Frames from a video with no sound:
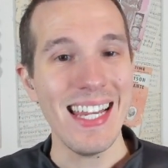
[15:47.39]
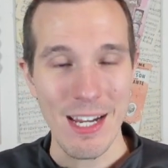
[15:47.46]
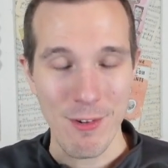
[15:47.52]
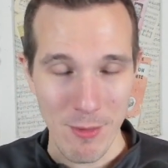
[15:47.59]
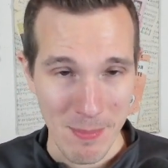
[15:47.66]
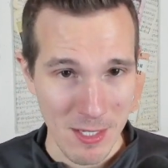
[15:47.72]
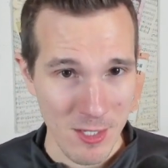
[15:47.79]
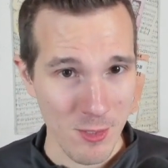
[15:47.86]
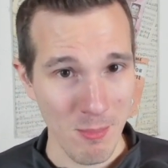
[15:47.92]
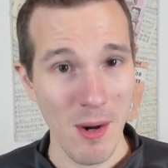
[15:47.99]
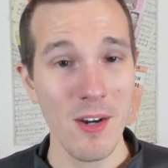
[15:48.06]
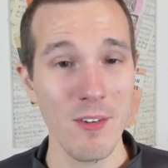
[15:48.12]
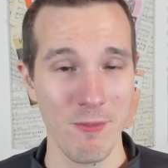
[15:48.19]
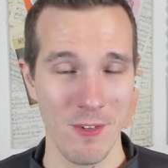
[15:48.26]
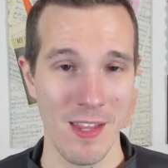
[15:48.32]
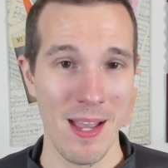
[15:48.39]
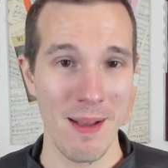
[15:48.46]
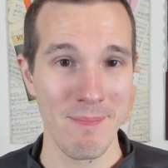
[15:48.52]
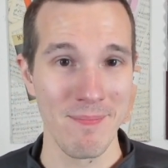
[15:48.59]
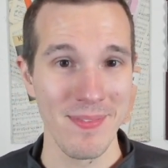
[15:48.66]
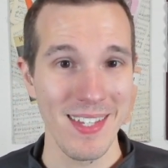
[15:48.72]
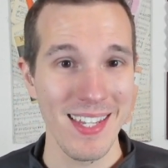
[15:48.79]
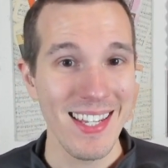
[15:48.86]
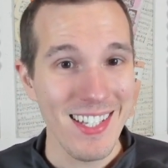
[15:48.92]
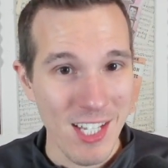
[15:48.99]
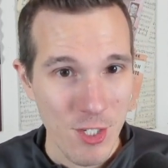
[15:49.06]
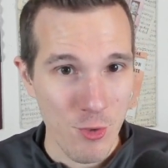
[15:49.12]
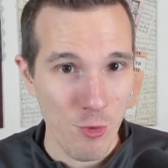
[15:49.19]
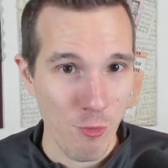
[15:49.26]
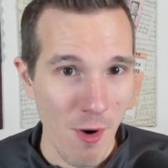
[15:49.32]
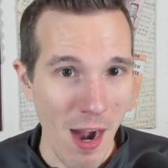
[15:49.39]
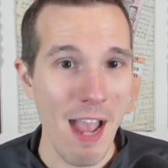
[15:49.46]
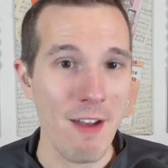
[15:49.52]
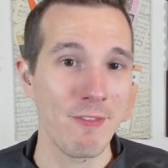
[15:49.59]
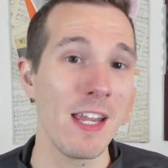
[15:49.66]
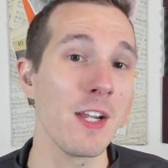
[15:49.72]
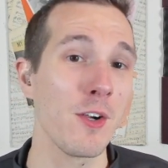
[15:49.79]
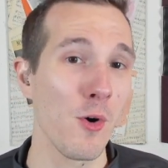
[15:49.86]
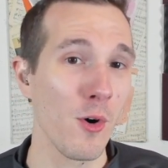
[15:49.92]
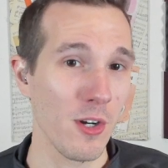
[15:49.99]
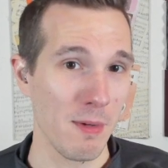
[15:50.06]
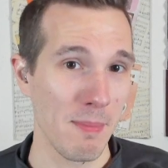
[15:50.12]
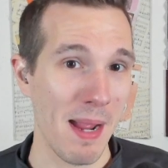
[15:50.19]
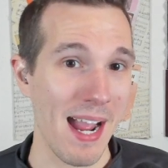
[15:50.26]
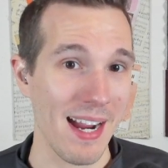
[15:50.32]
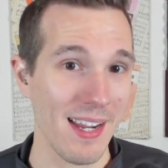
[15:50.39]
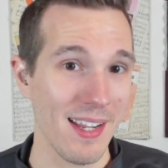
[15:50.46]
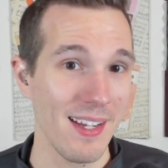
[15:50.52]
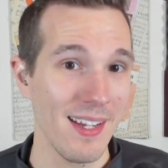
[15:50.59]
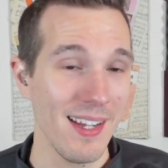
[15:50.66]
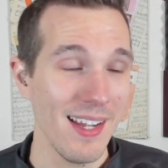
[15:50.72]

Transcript: It would be smart for them to draft a quarterback.